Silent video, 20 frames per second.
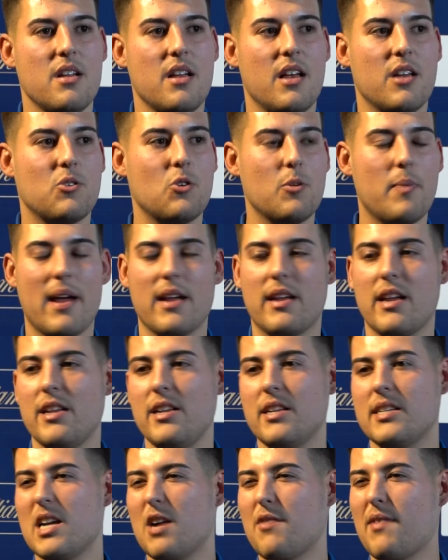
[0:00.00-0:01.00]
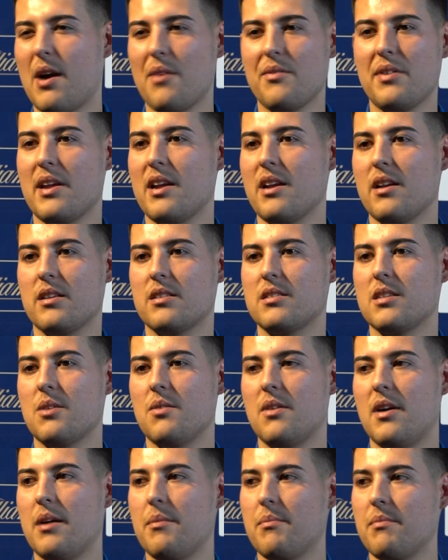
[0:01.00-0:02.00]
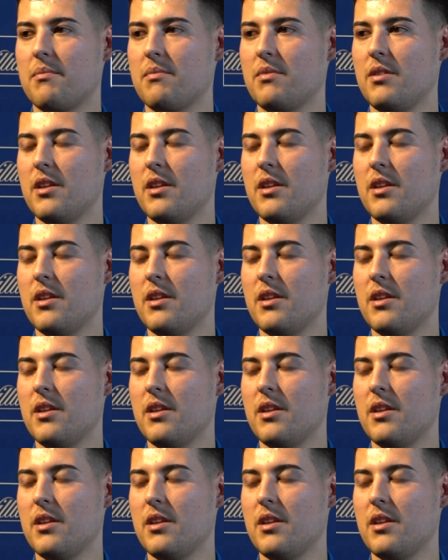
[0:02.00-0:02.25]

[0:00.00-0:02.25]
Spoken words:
it's all about getting yourself out there. So,